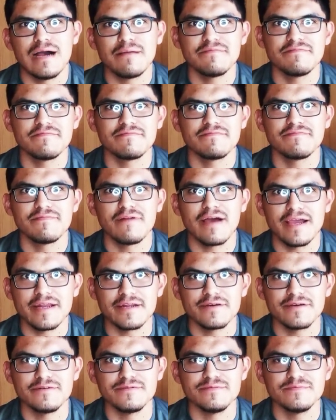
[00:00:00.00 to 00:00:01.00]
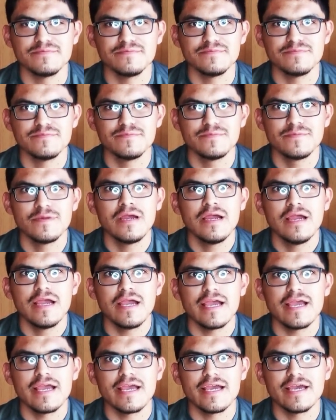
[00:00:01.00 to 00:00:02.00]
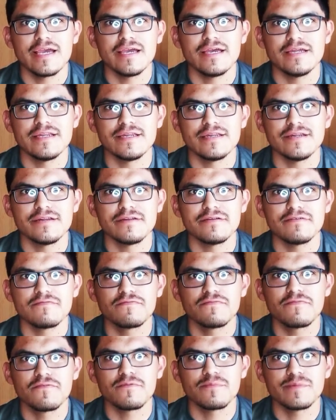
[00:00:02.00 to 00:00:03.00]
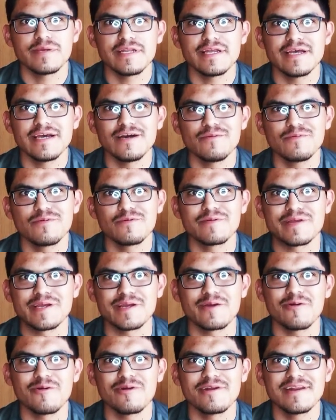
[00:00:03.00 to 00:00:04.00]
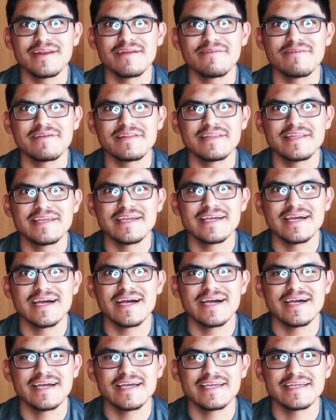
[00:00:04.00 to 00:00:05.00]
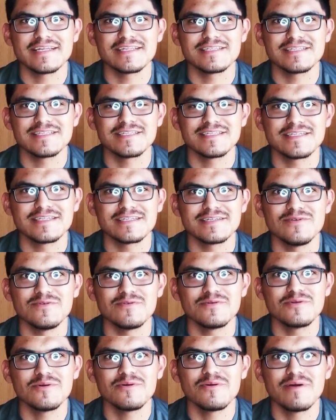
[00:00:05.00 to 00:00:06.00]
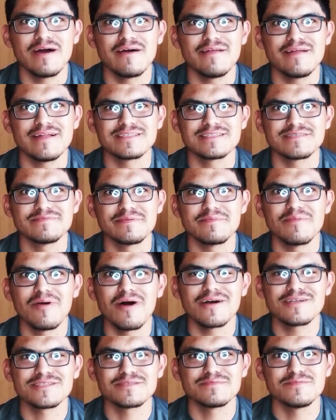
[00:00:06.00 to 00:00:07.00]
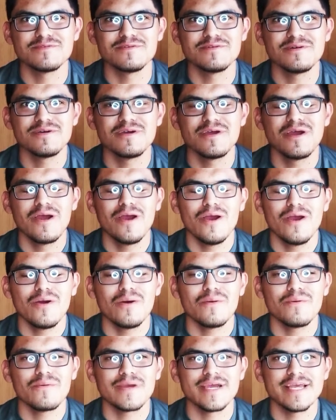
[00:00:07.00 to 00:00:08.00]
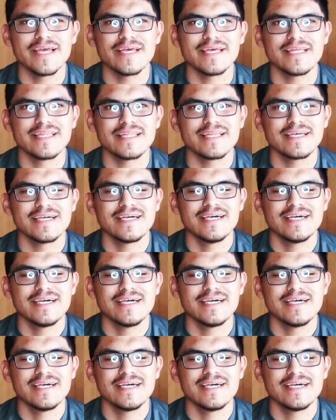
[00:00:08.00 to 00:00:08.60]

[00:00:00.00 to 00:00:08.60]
I'm in Idaho, and for me to help her record and everything, I don't know how that's going to be possible with